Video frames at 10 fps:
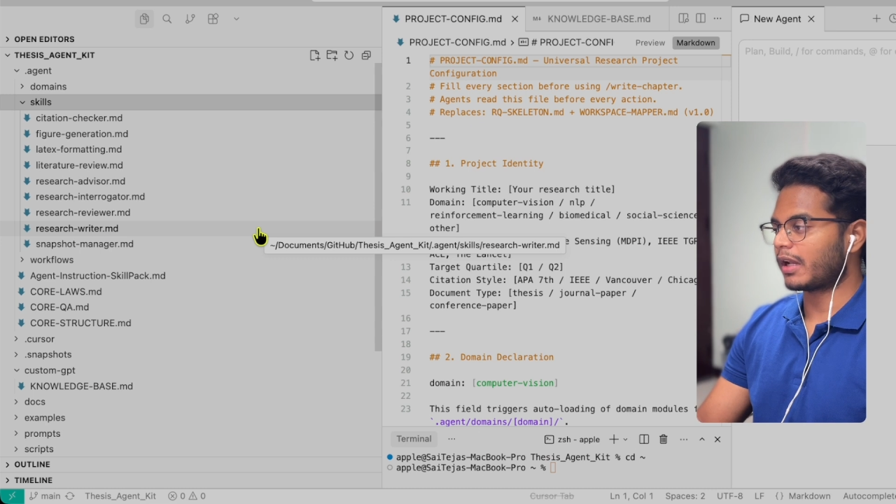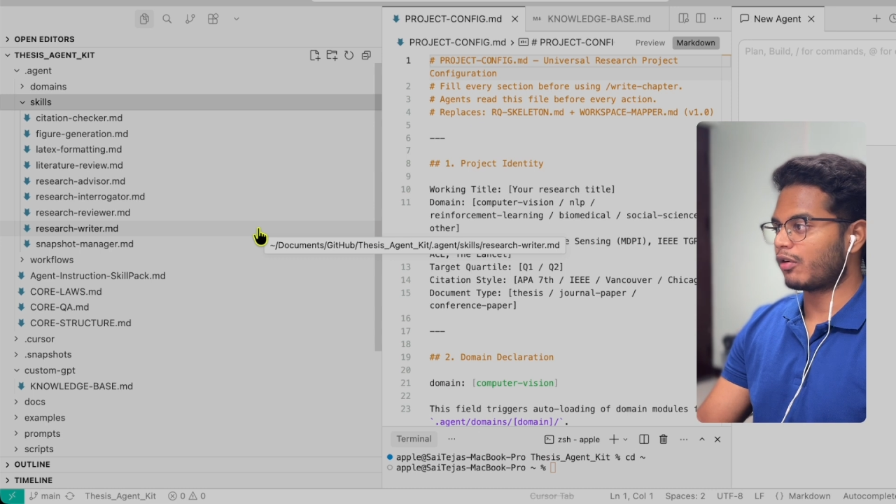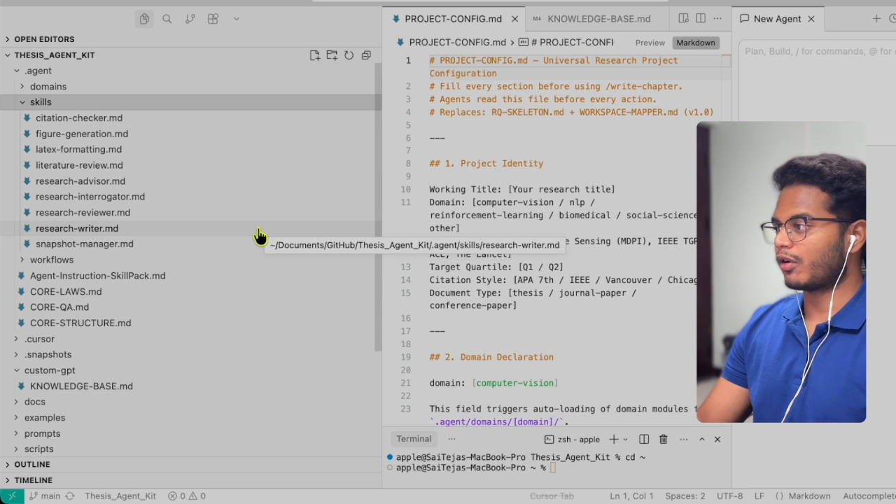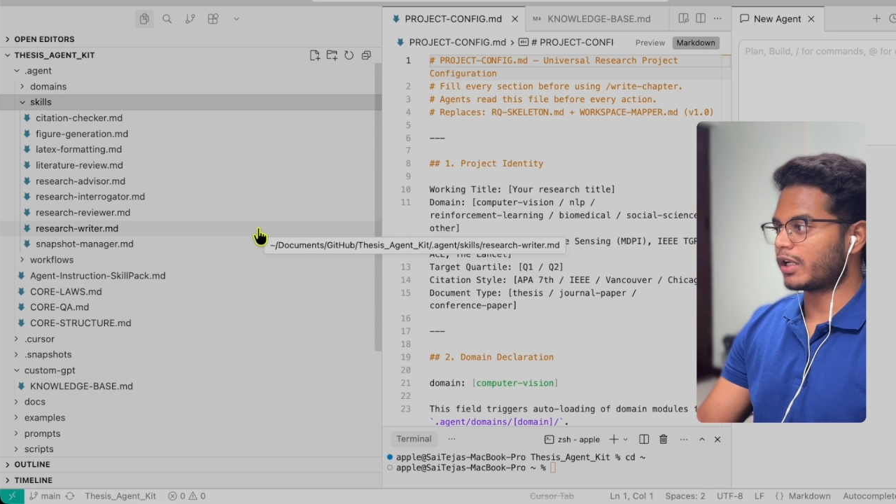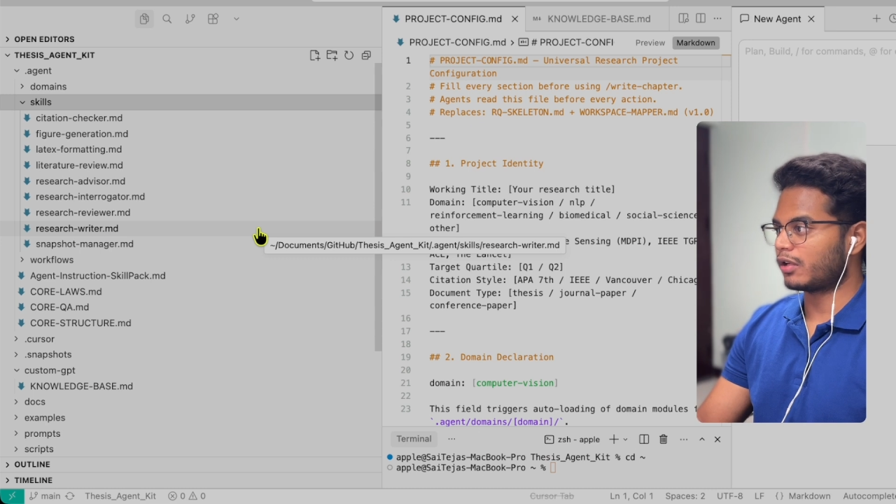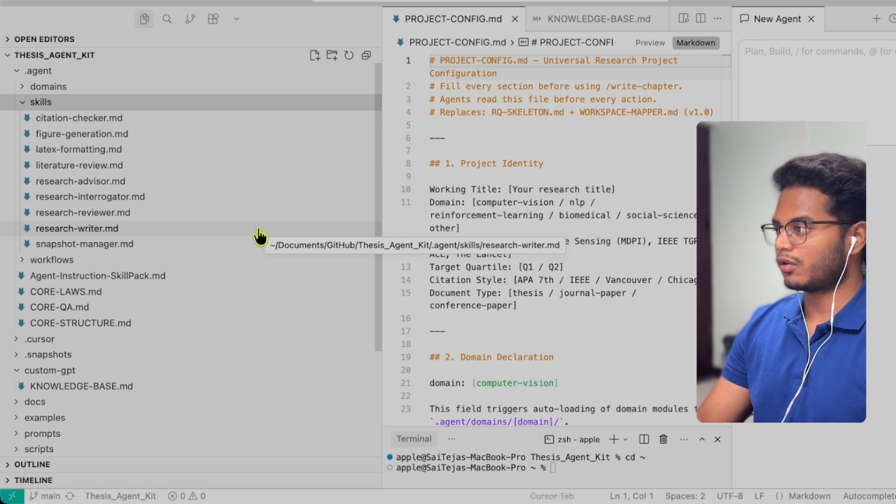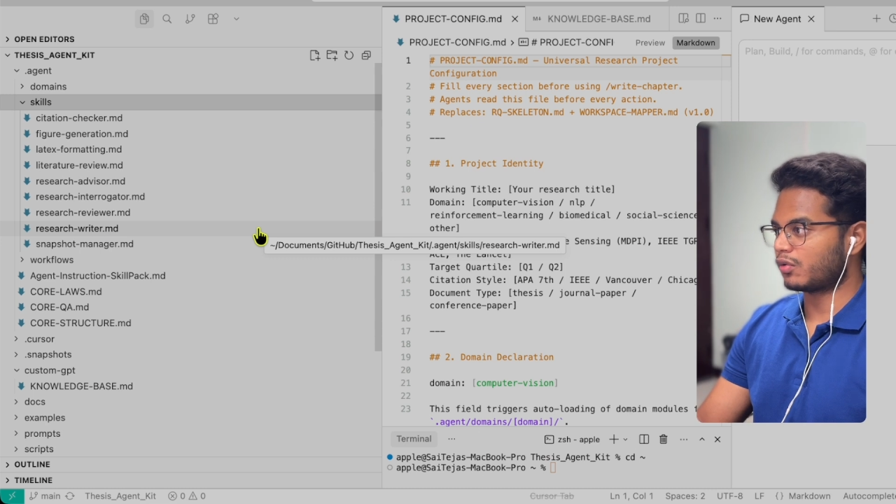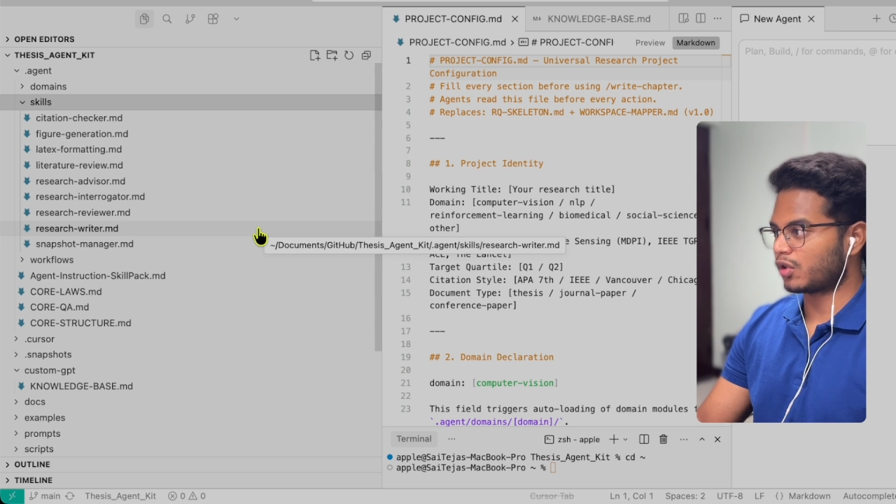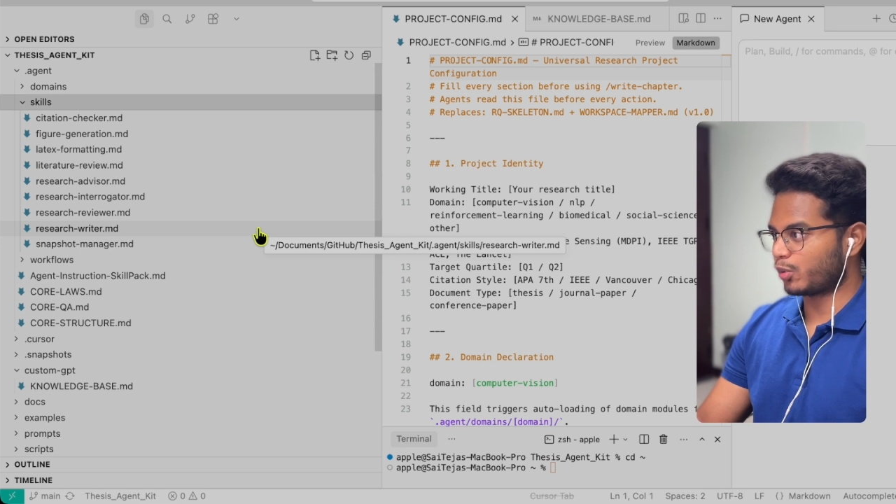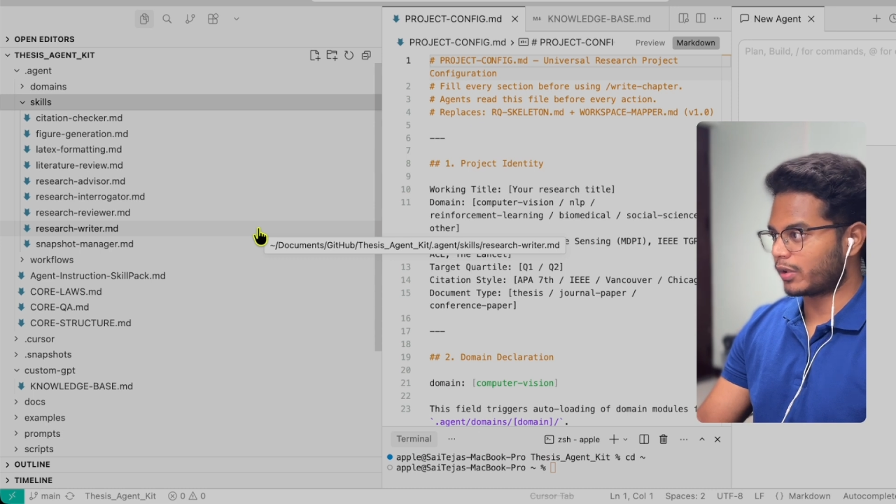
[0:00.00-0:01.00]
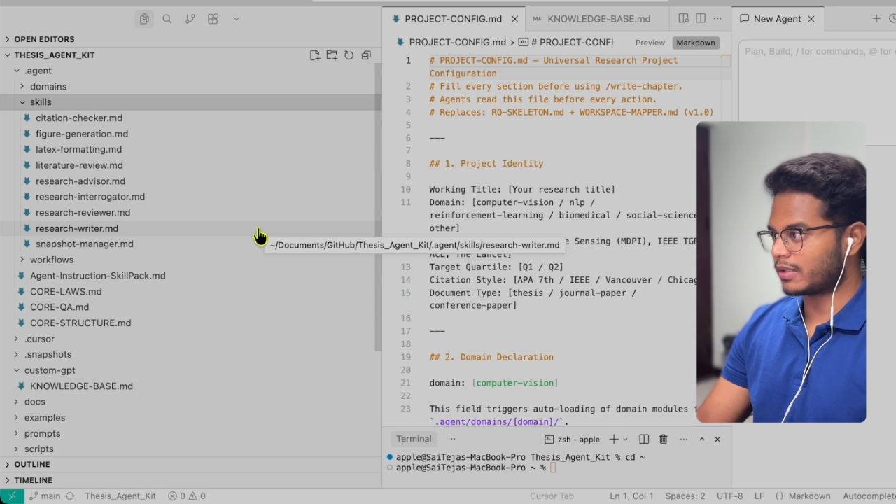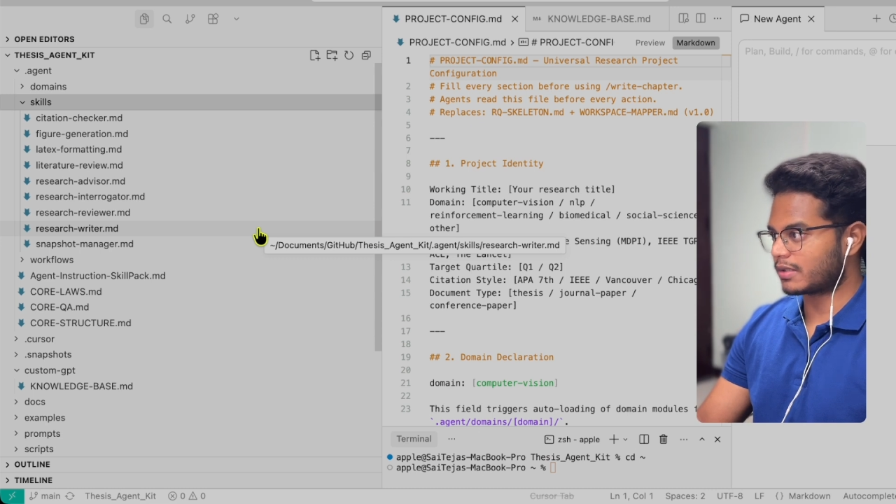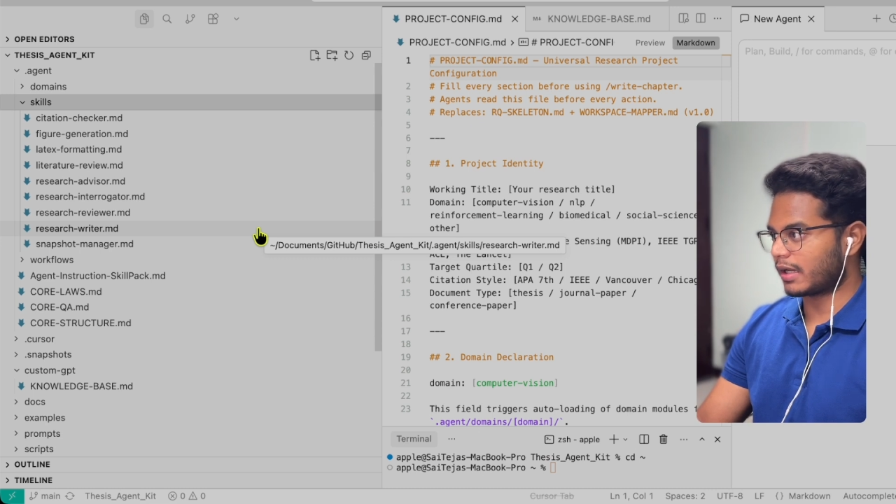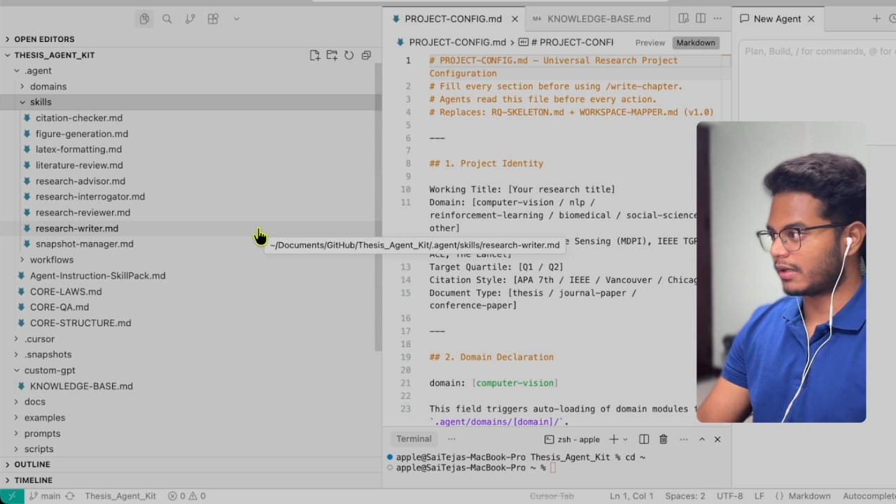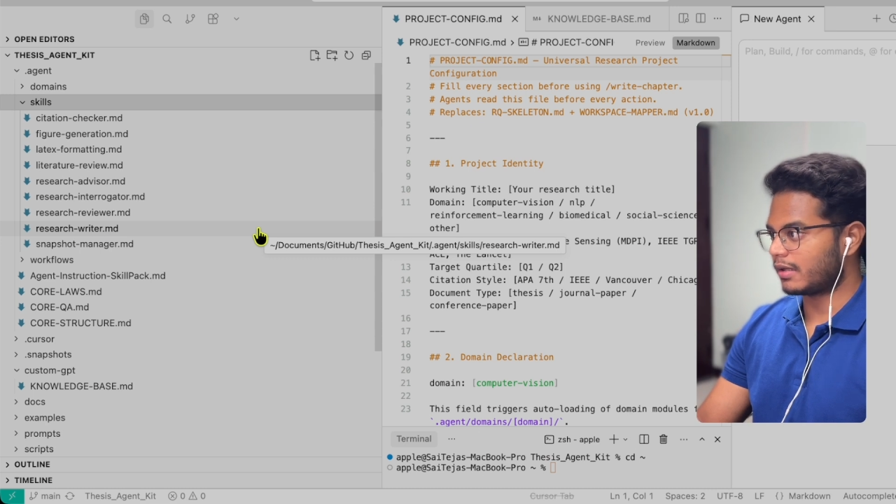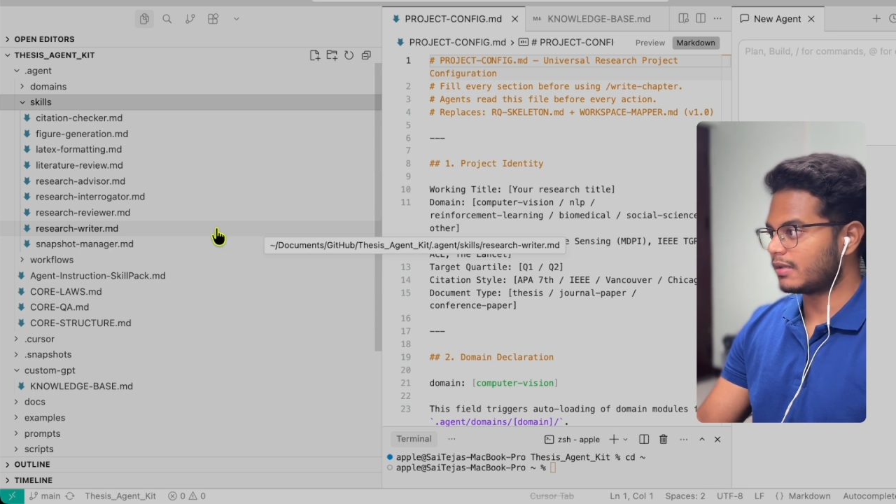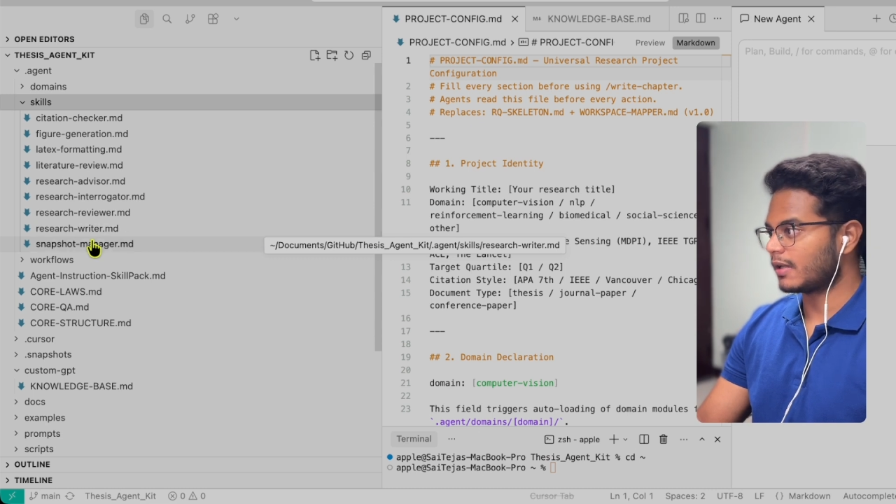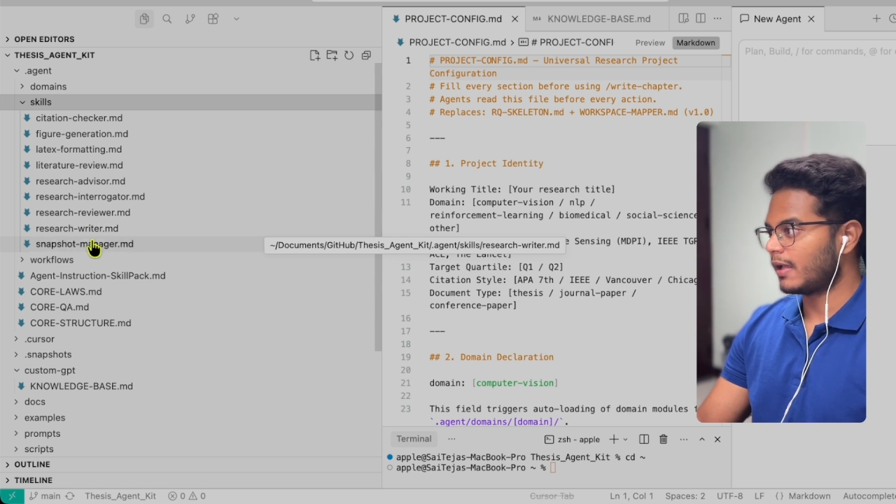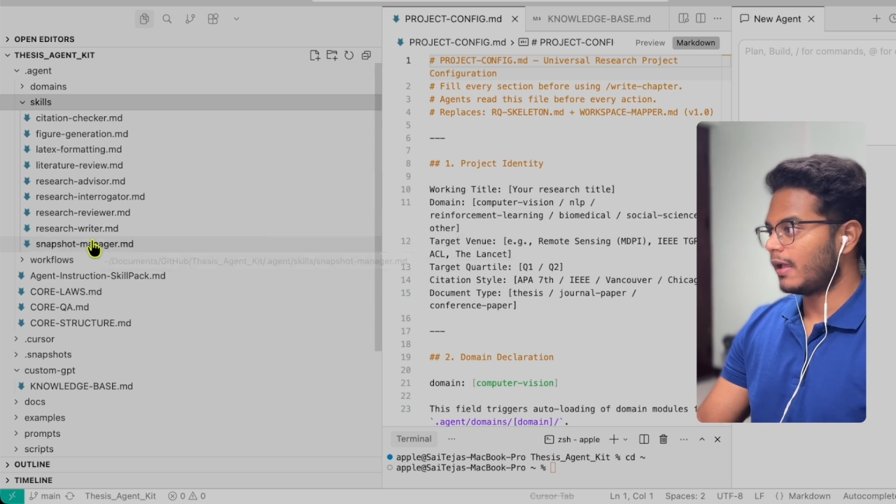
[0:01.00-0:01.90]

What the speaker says: according to Q1 standards.